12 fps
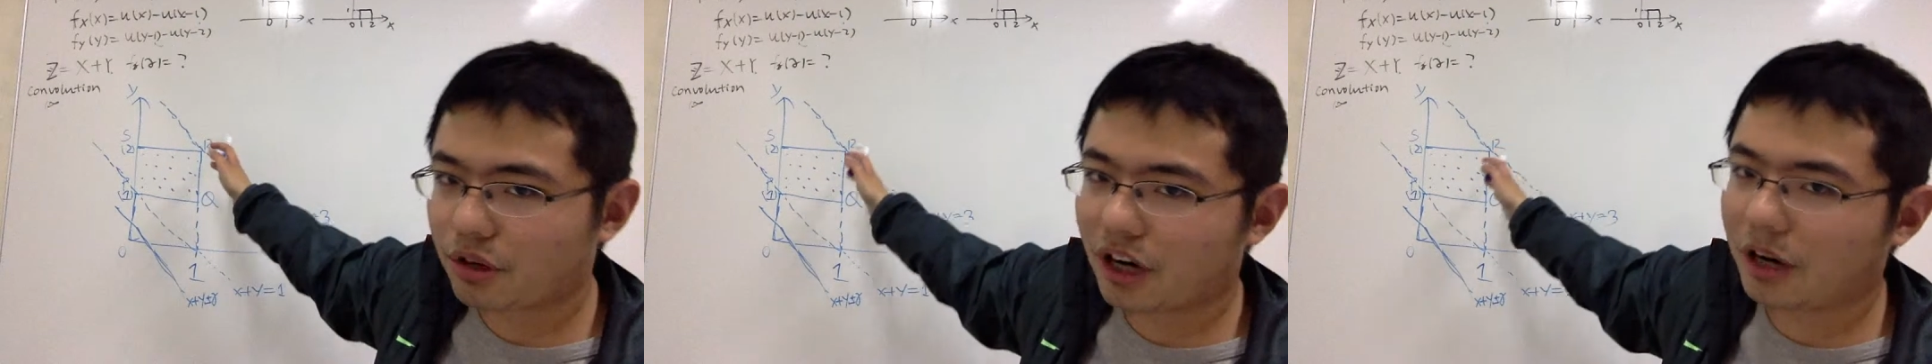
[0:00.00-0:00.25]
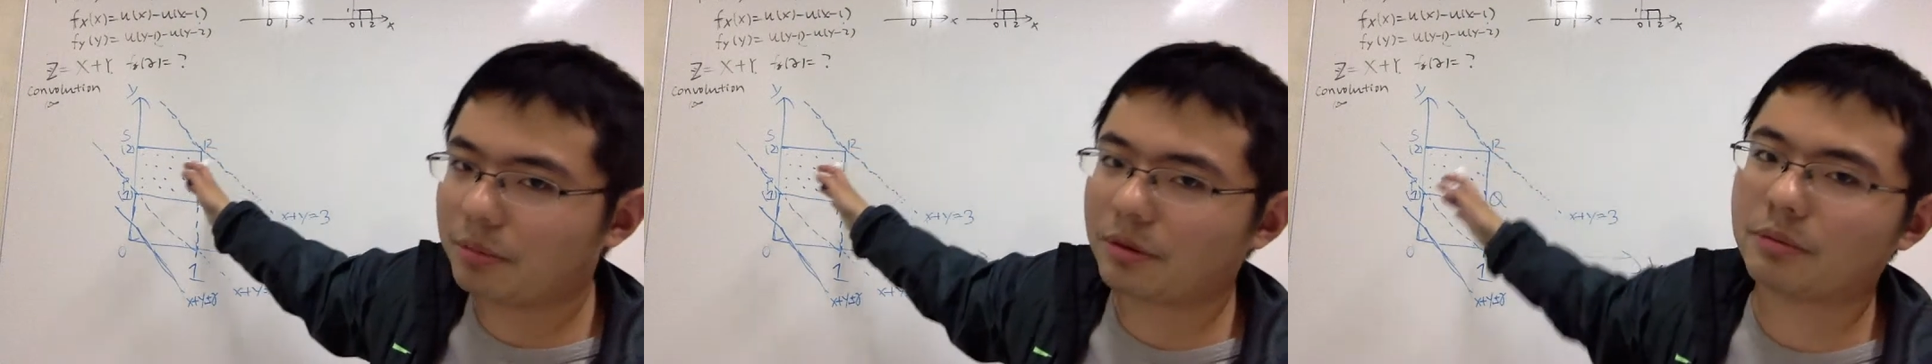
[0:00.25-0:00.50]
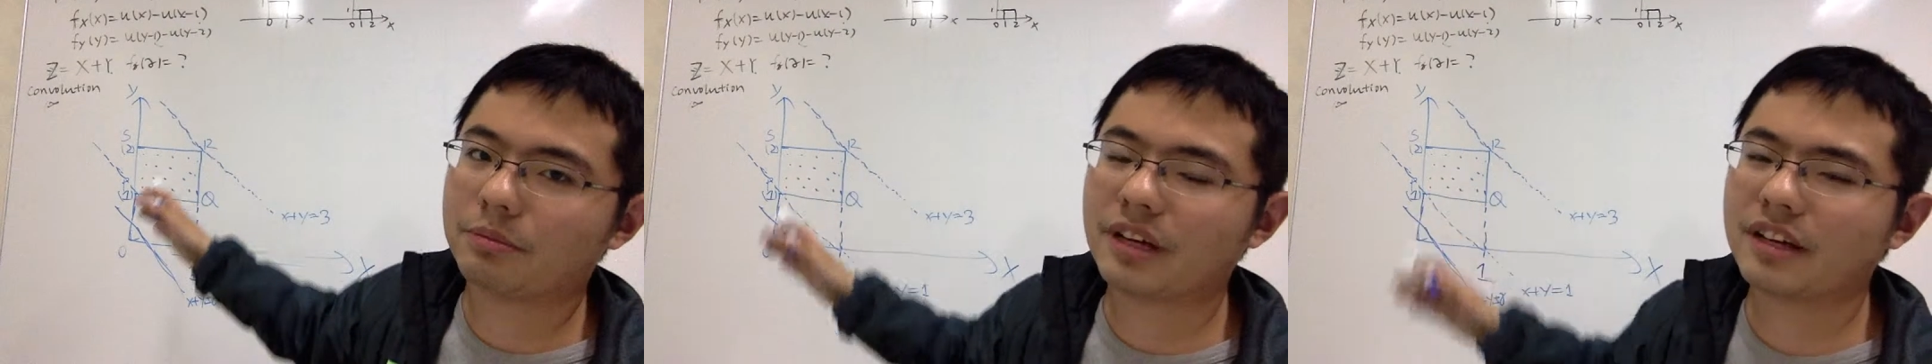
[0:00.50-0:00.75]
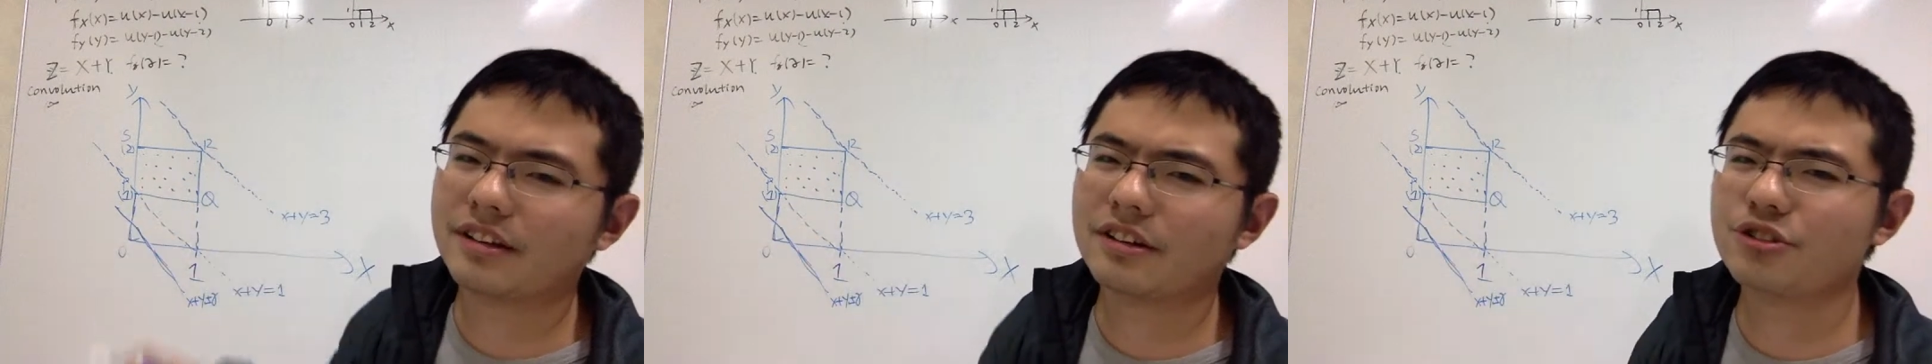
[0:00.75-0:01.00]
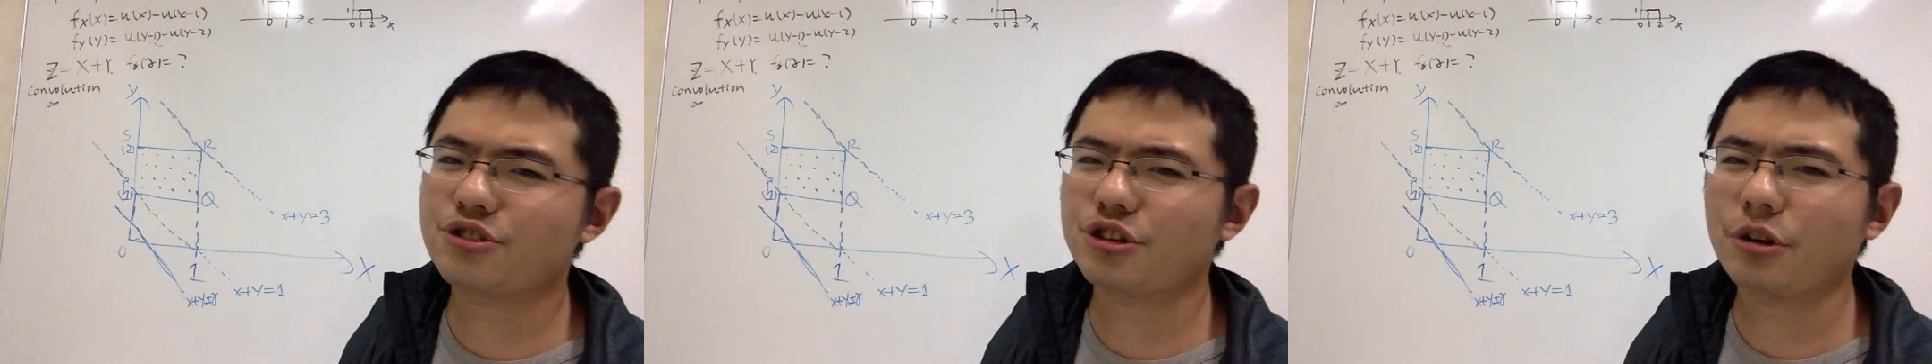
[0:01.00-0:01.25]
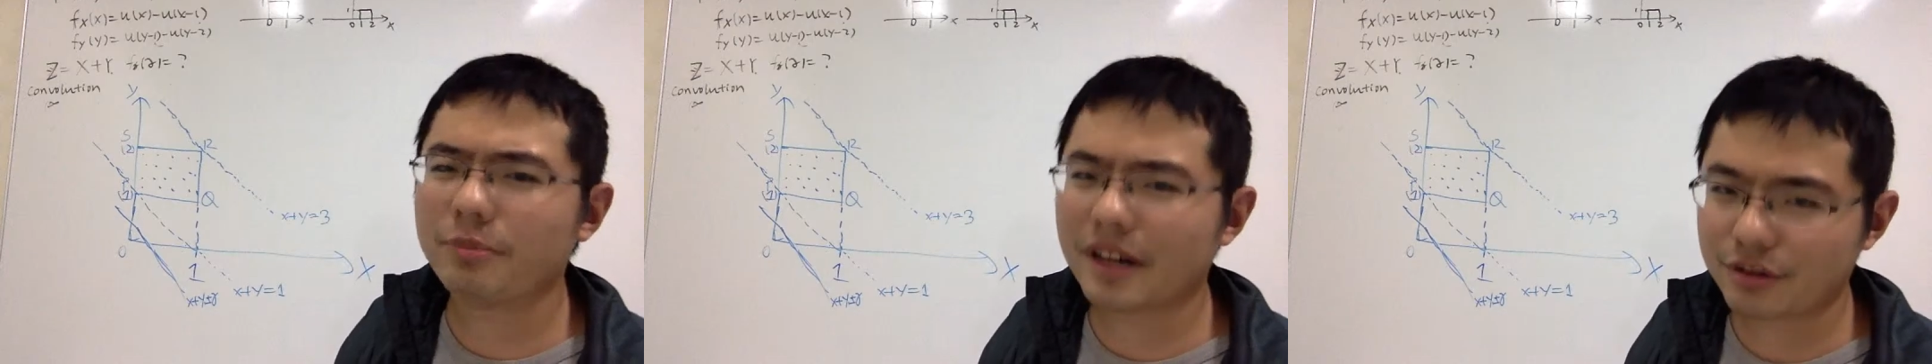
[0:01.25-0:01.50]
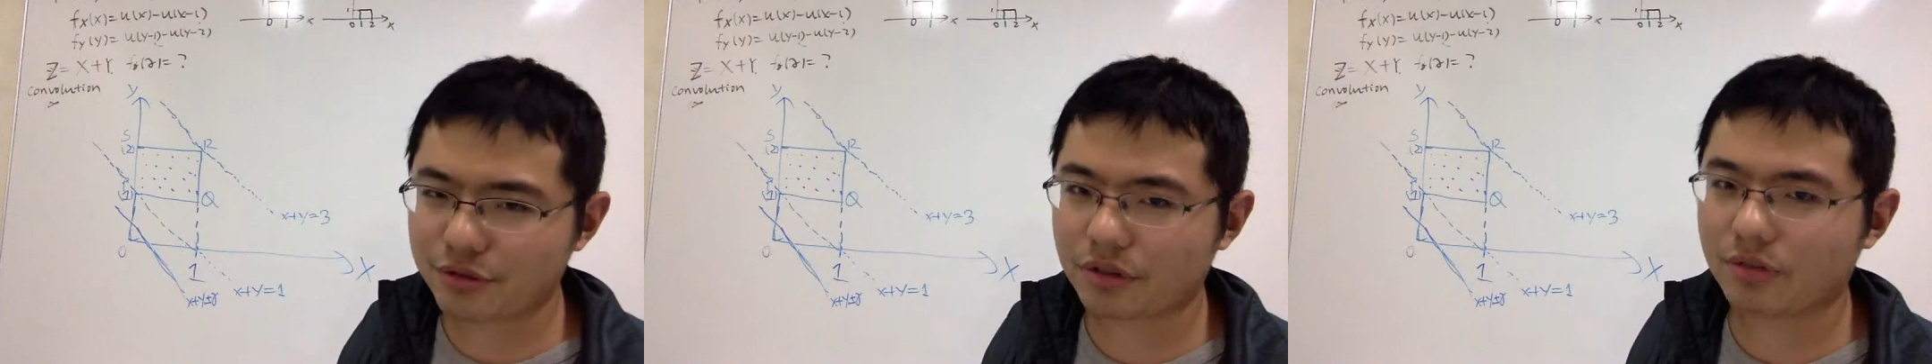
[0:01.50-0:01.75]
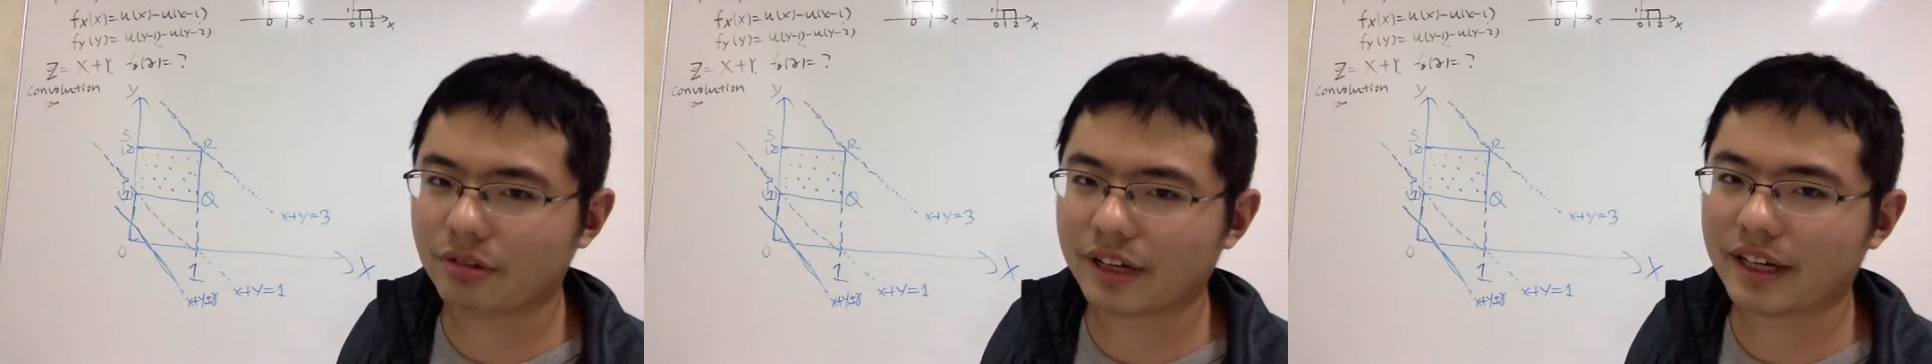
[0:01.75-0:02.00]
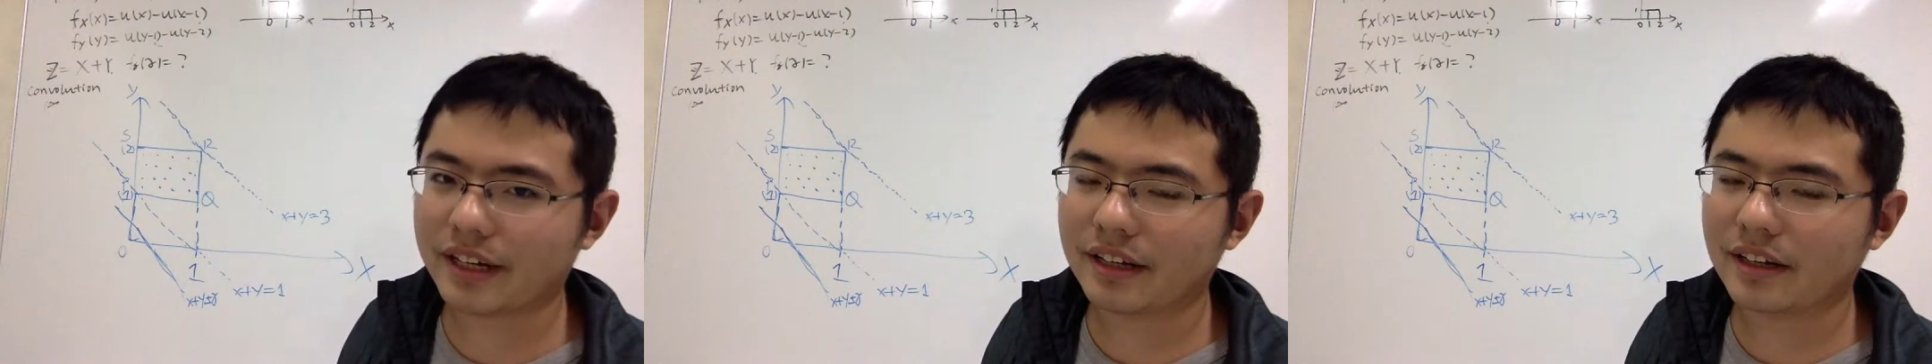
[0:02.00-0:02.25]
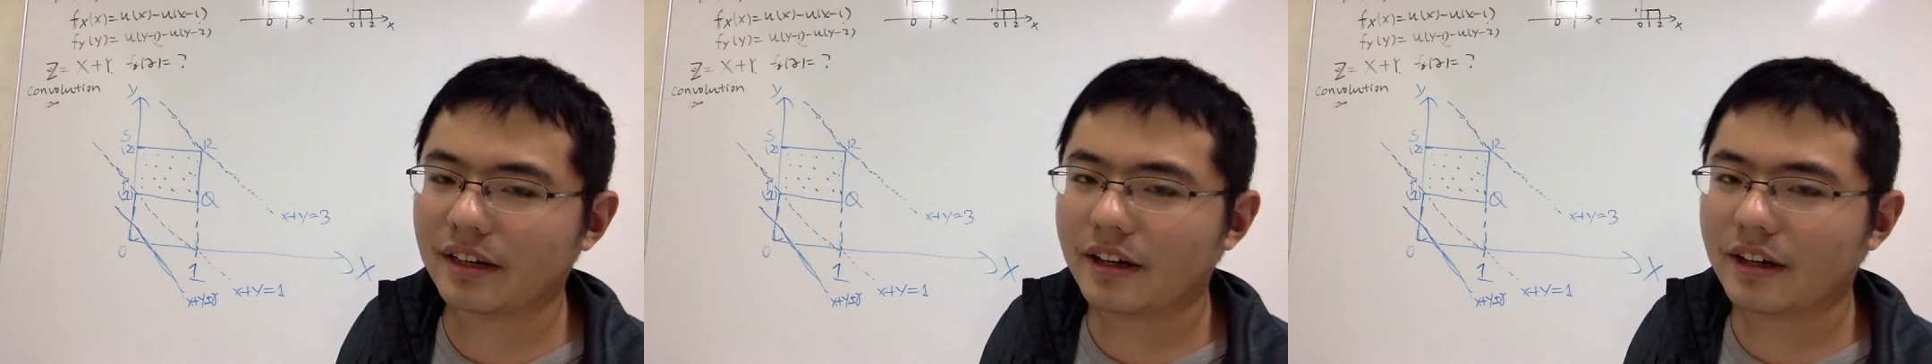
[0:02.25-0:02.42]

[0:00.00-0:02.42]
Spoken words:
problem in a geometric way.